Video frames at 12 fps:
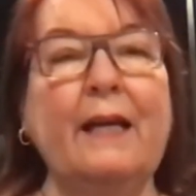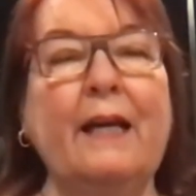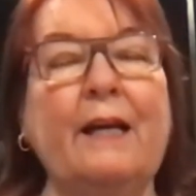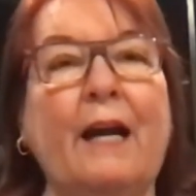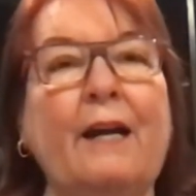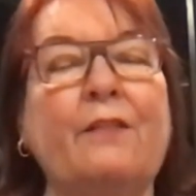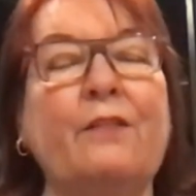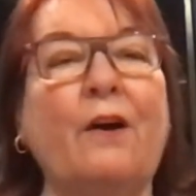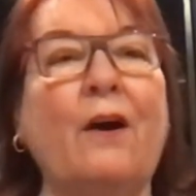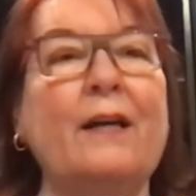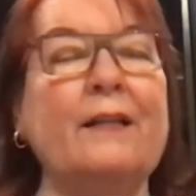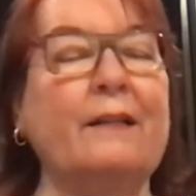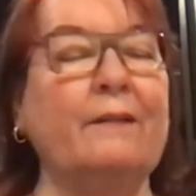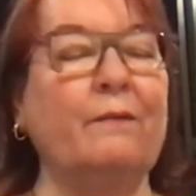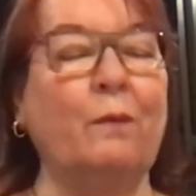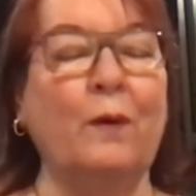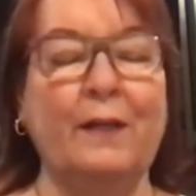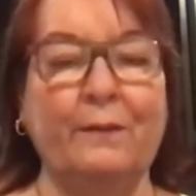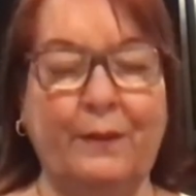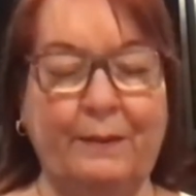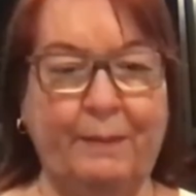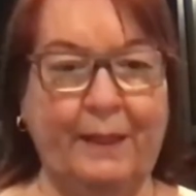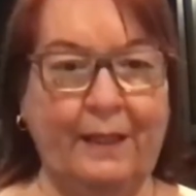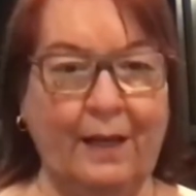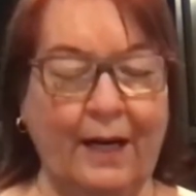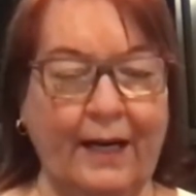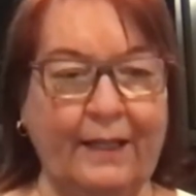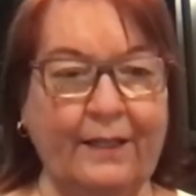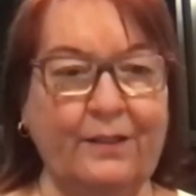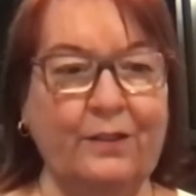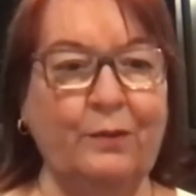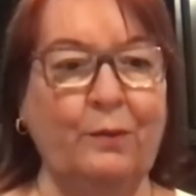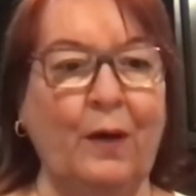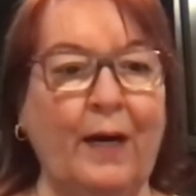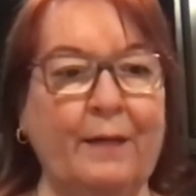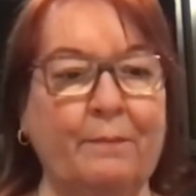and I thought of what it would be like to write